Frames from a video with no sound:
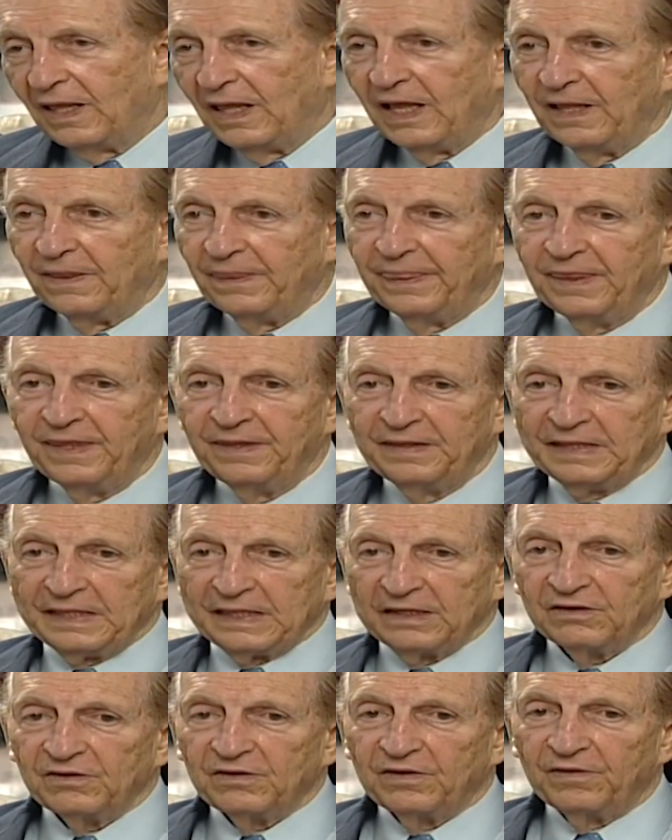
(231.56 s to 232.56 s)
And
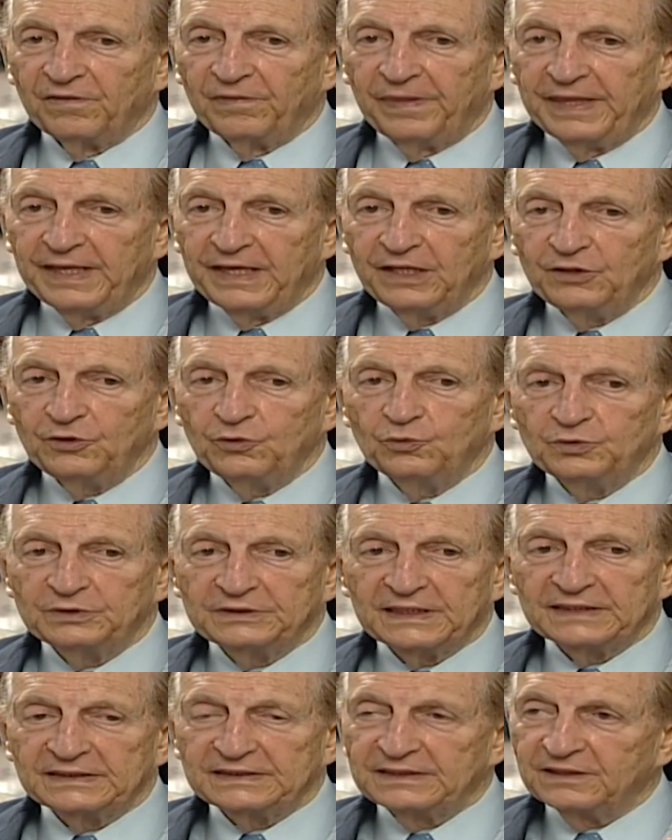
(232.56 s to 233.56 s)
they
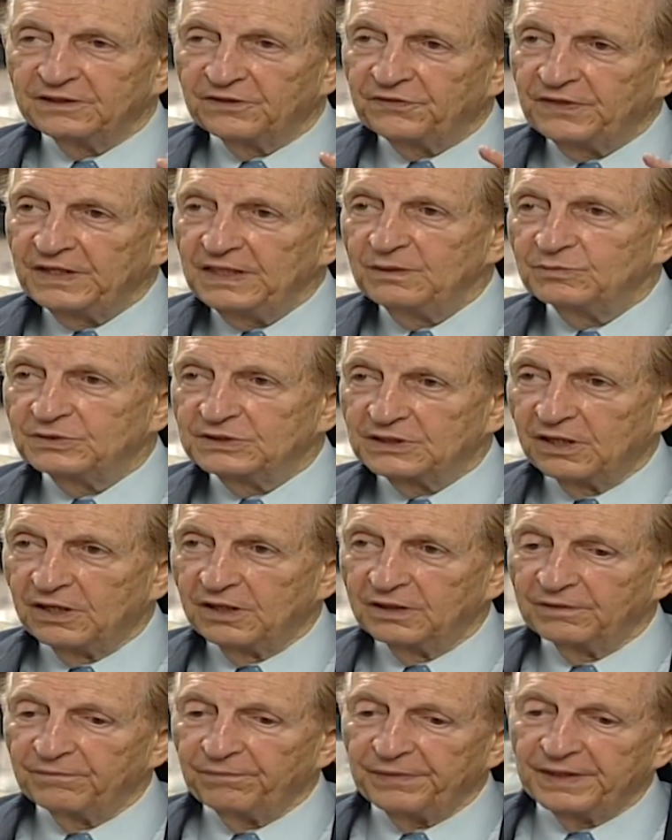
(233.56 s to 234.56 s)
used as their theme
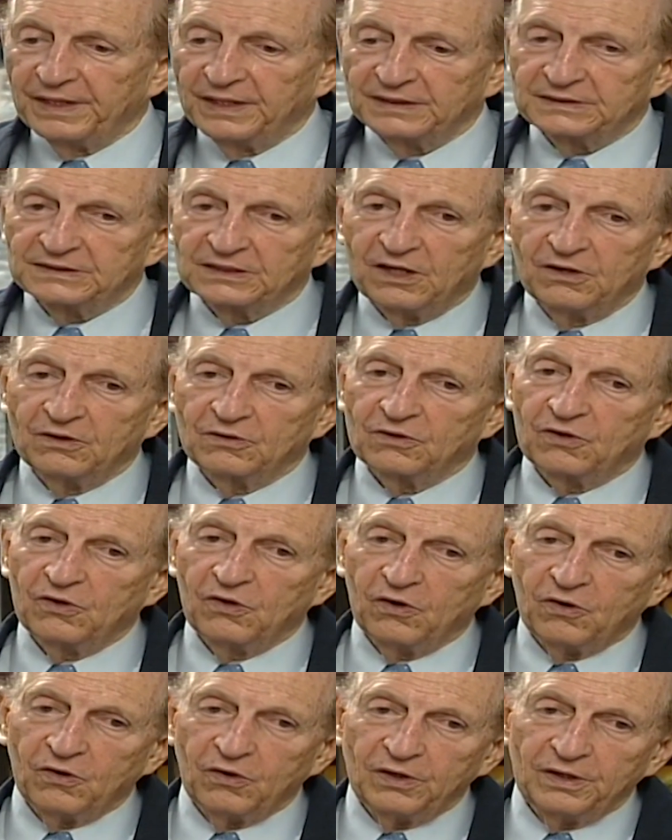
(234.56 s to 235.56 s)
song a song
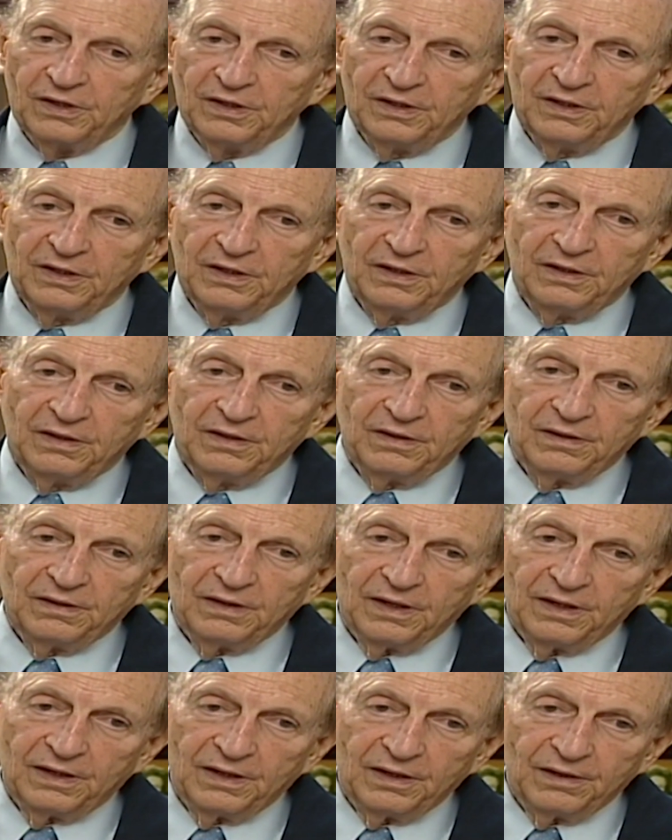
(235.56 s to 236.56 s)
called
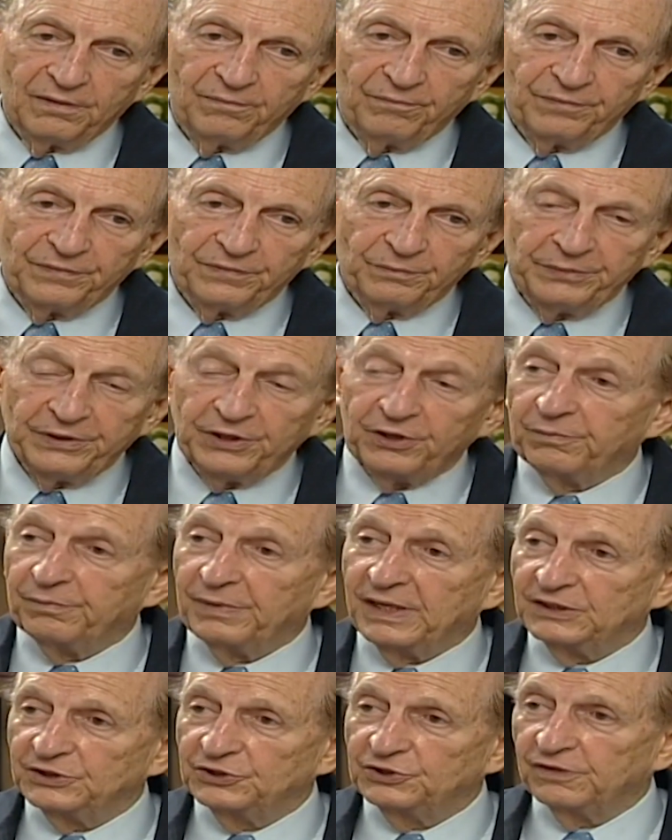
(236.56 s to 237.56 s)

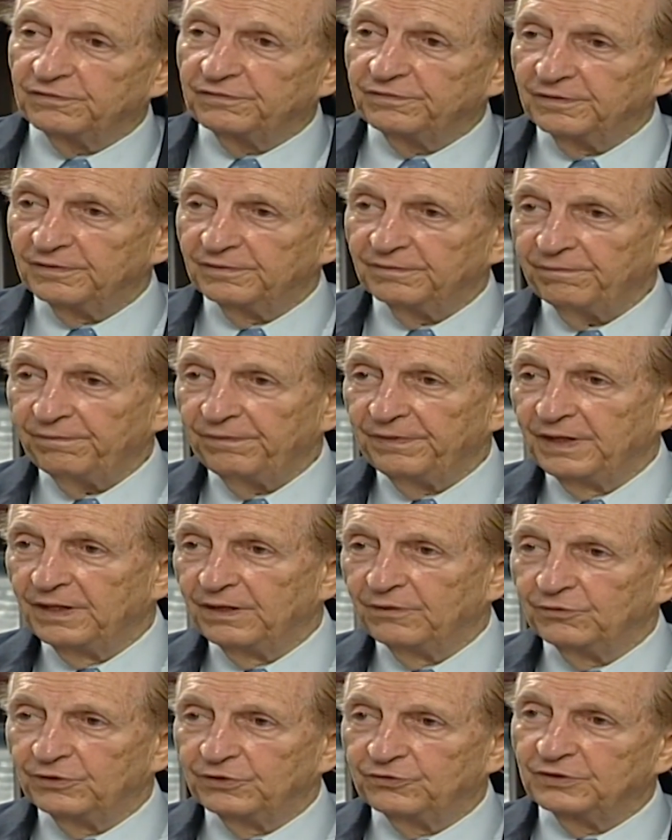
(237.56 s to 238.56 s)
Beardman Shuffle,
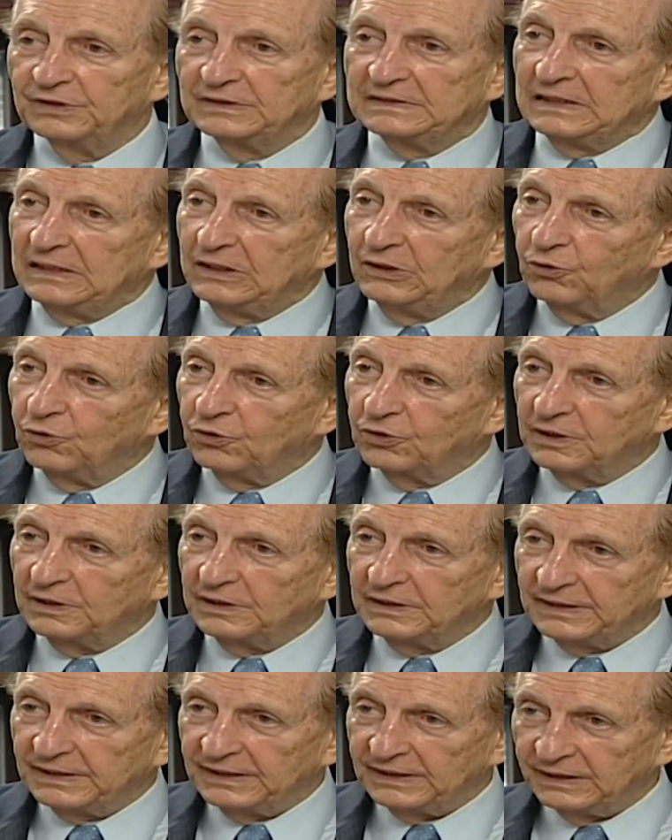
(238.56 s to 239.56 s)
which was the local
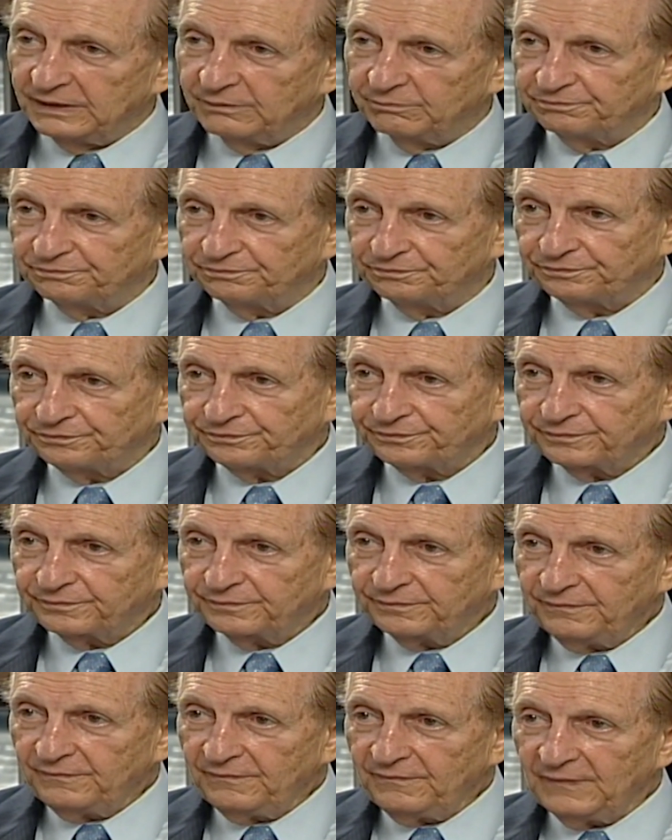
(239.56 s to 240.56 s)
name
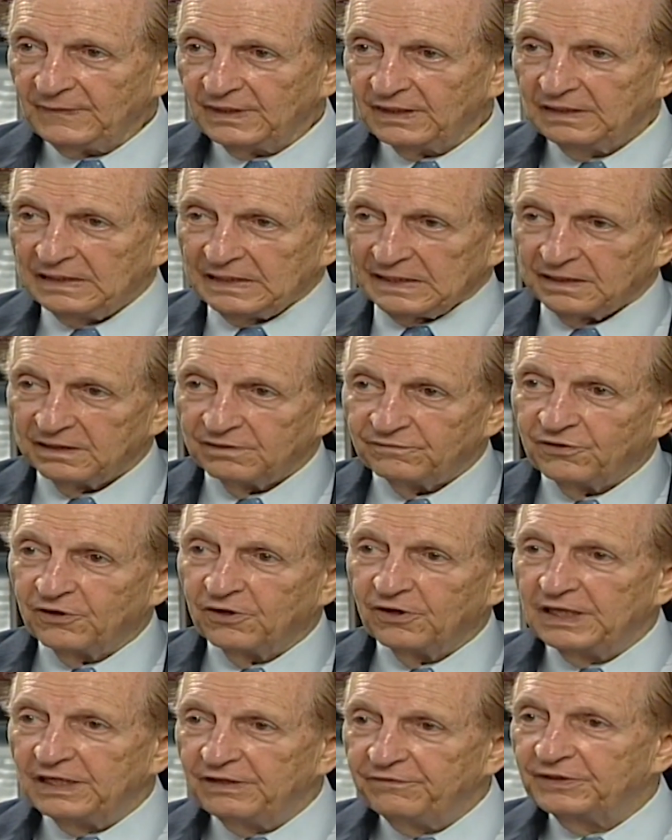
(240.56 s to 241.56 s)

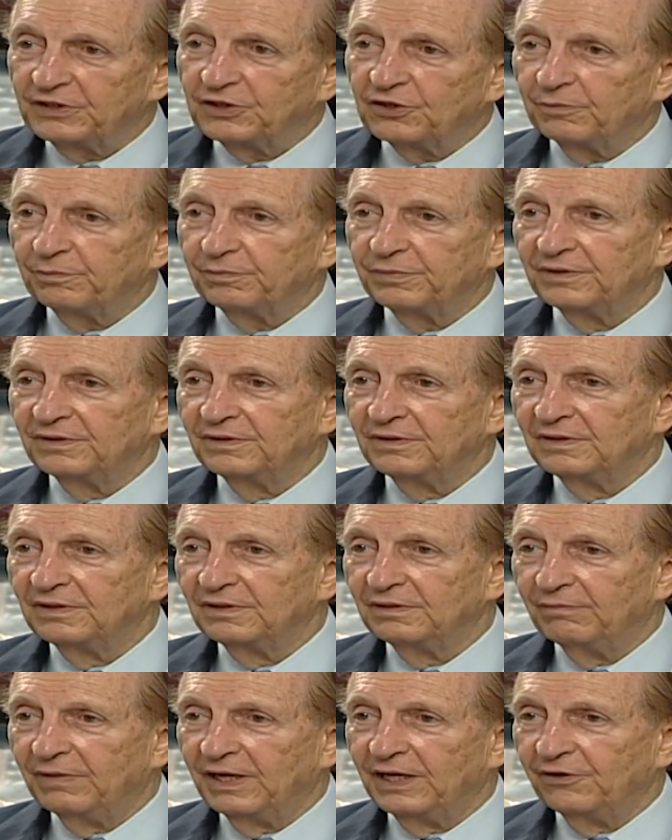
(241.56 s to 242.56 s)
for Live It Up
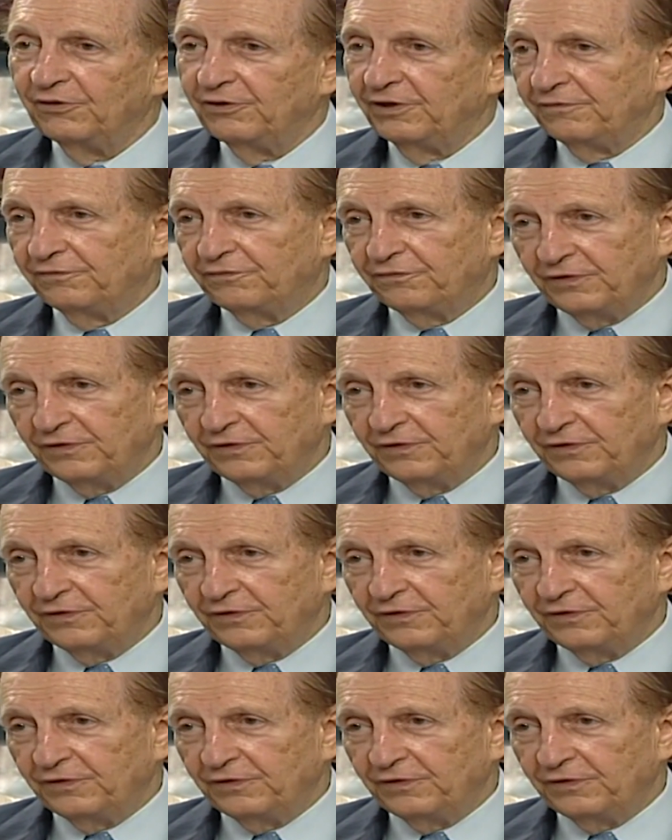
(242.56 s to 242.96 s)
by Ernie